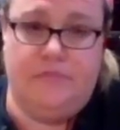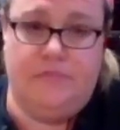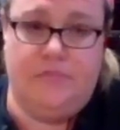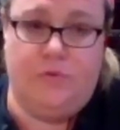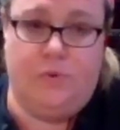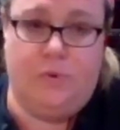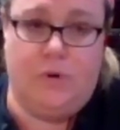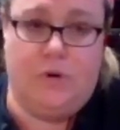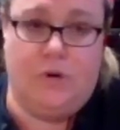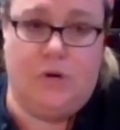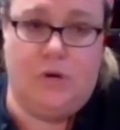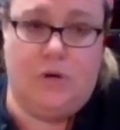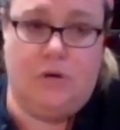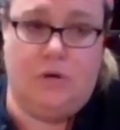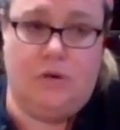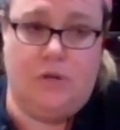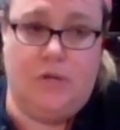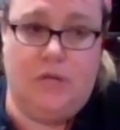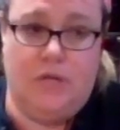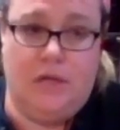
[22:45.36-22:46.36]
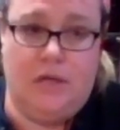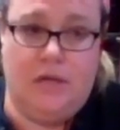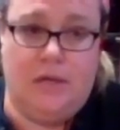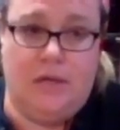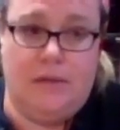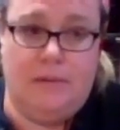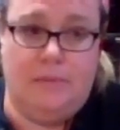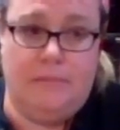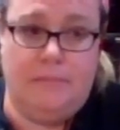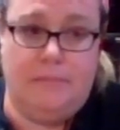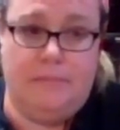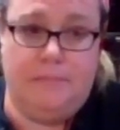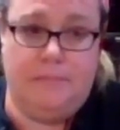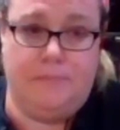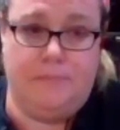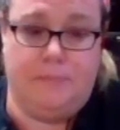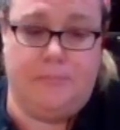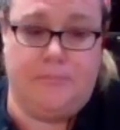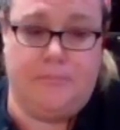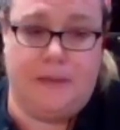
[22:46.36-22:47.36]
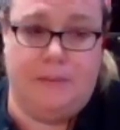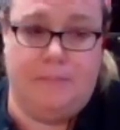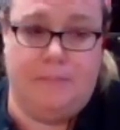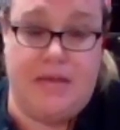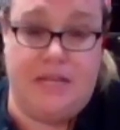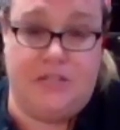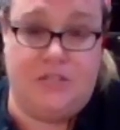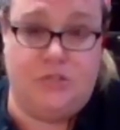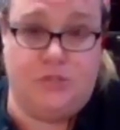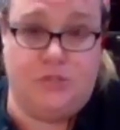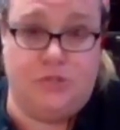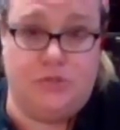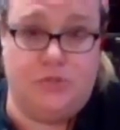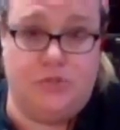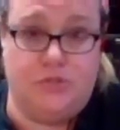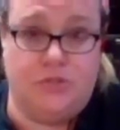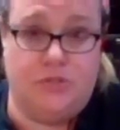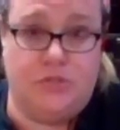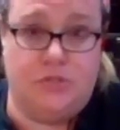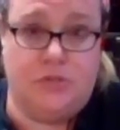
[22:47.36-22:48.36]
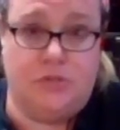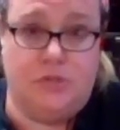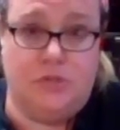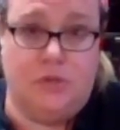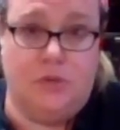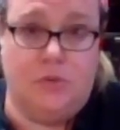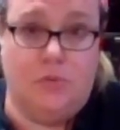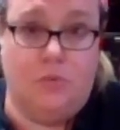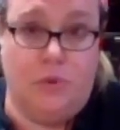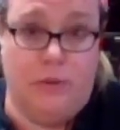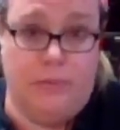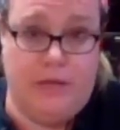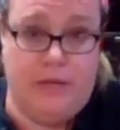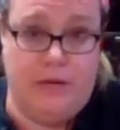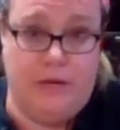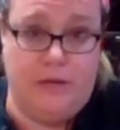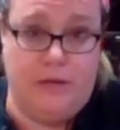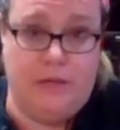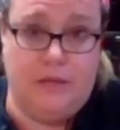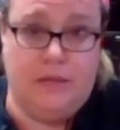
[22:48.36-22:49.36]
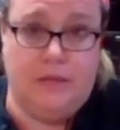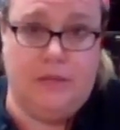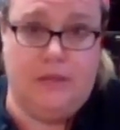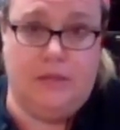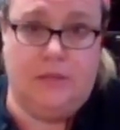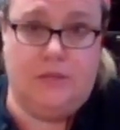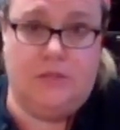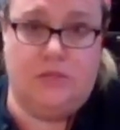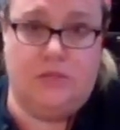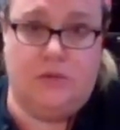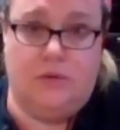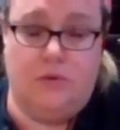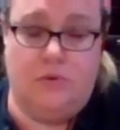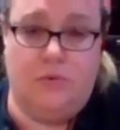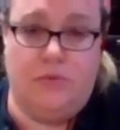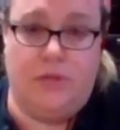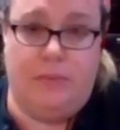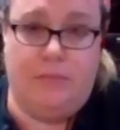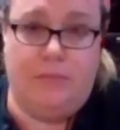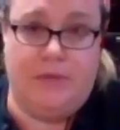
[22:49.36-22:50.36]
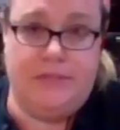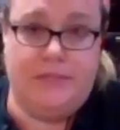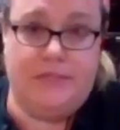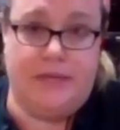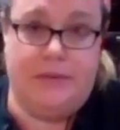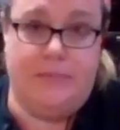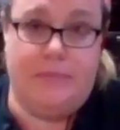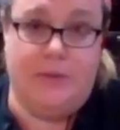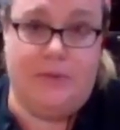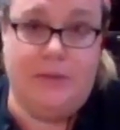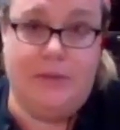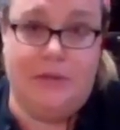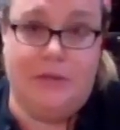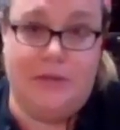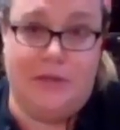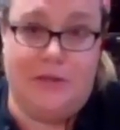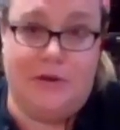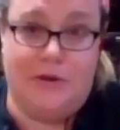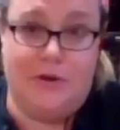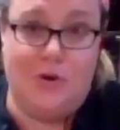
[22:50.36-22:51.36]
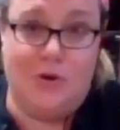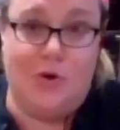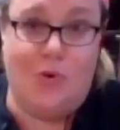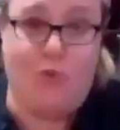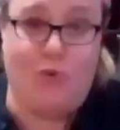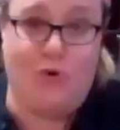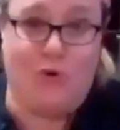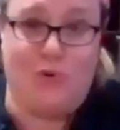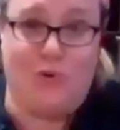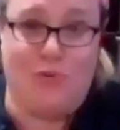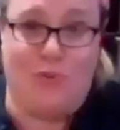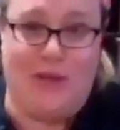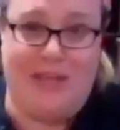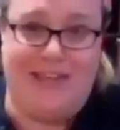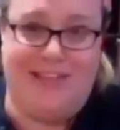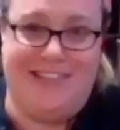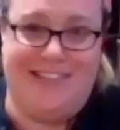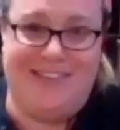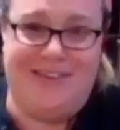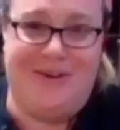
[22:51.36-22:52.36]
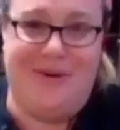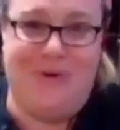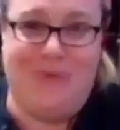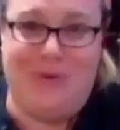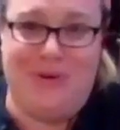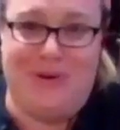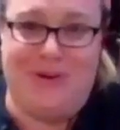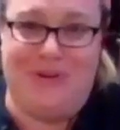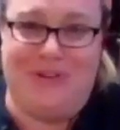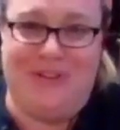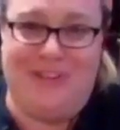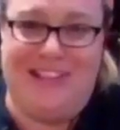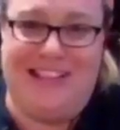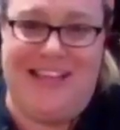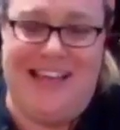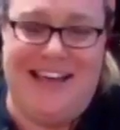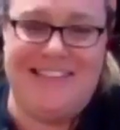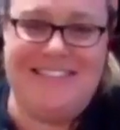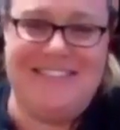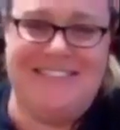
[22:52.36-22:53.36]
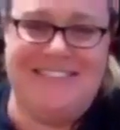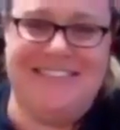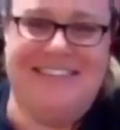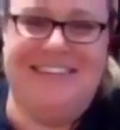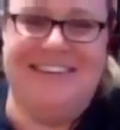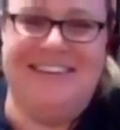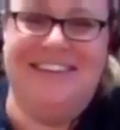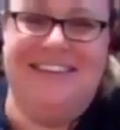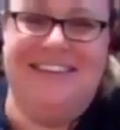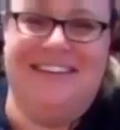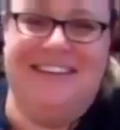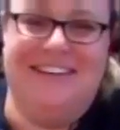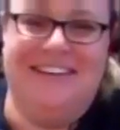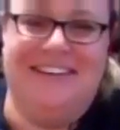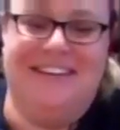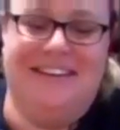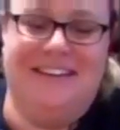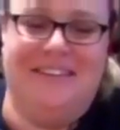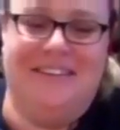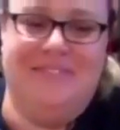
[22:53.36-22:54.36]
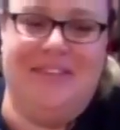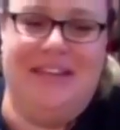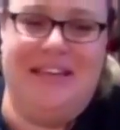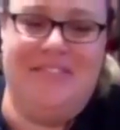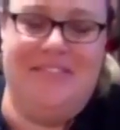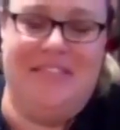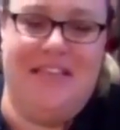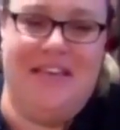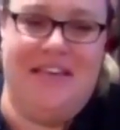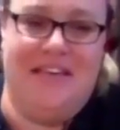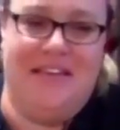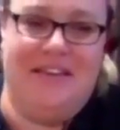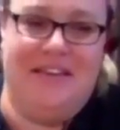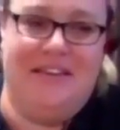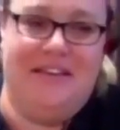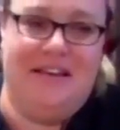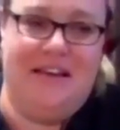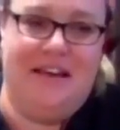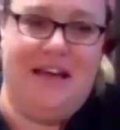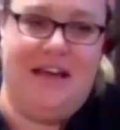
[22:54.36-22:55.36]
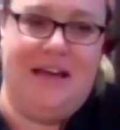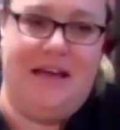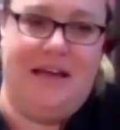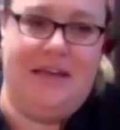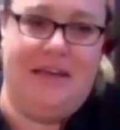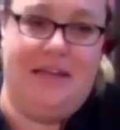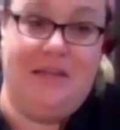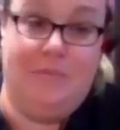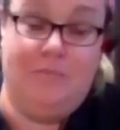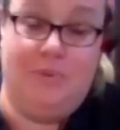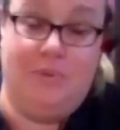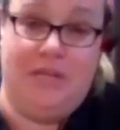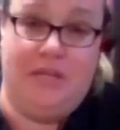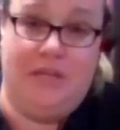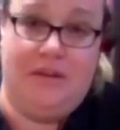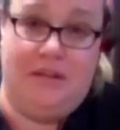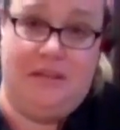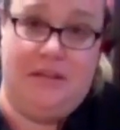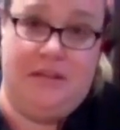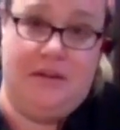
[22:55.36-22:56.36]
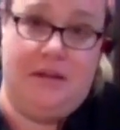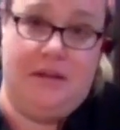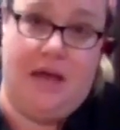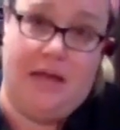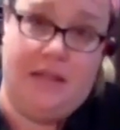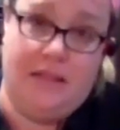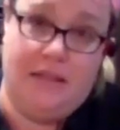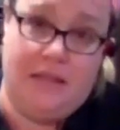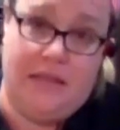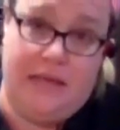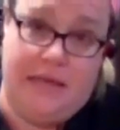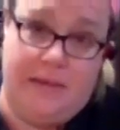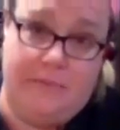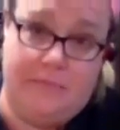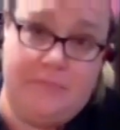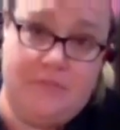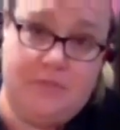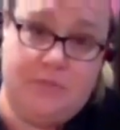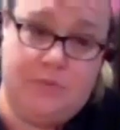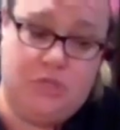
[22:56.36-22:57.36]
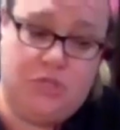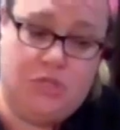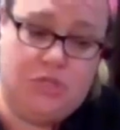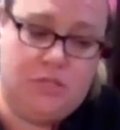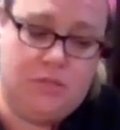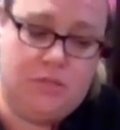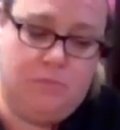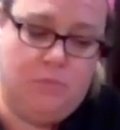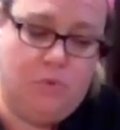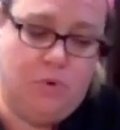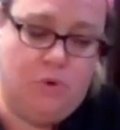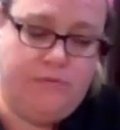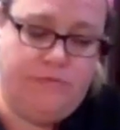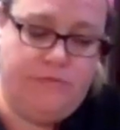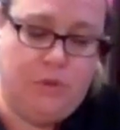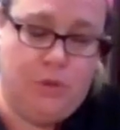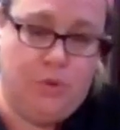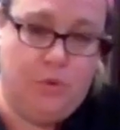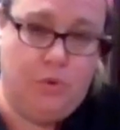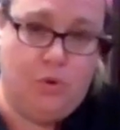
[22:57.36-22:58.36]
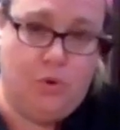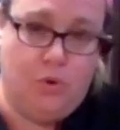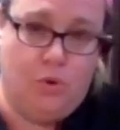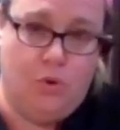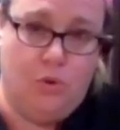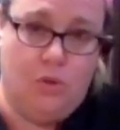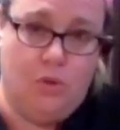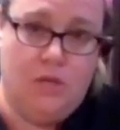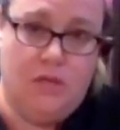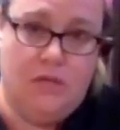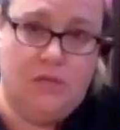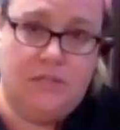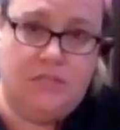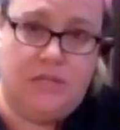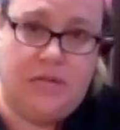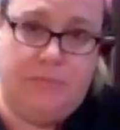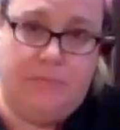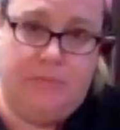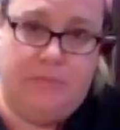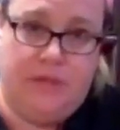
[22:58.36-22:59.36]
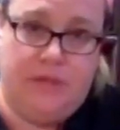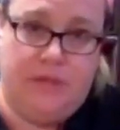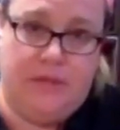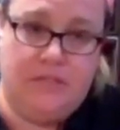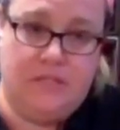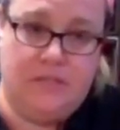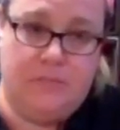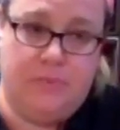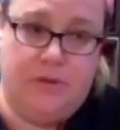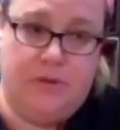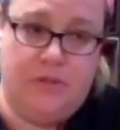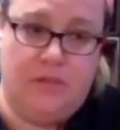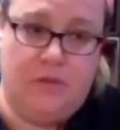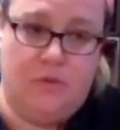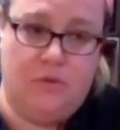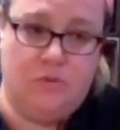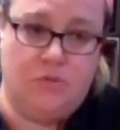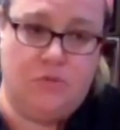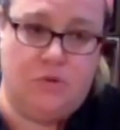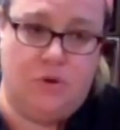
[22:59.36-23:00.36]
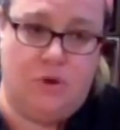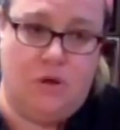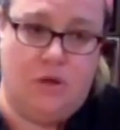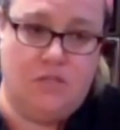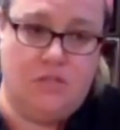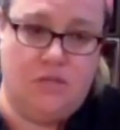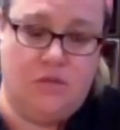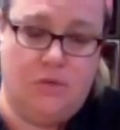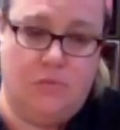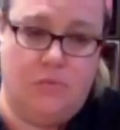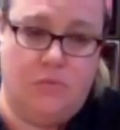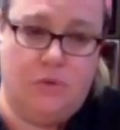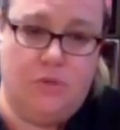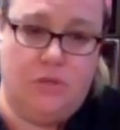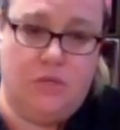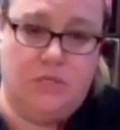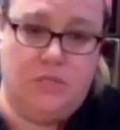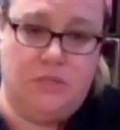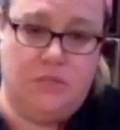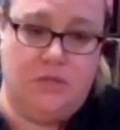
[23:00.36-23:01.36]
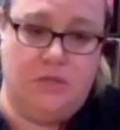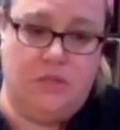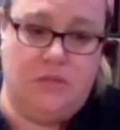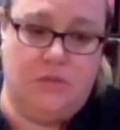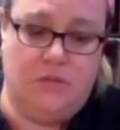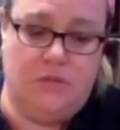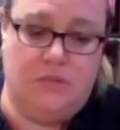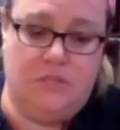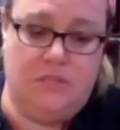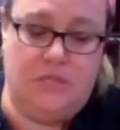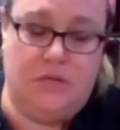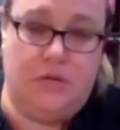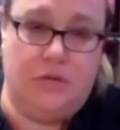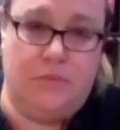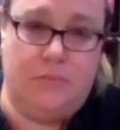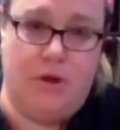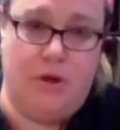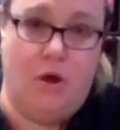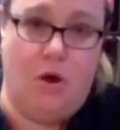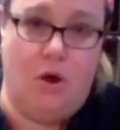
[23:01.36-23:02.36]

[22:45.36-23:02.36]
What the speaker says: for masters women. So that means I'm in an older class. And then I compete in Highland Games, which is more of local type things, but they're also really dear to my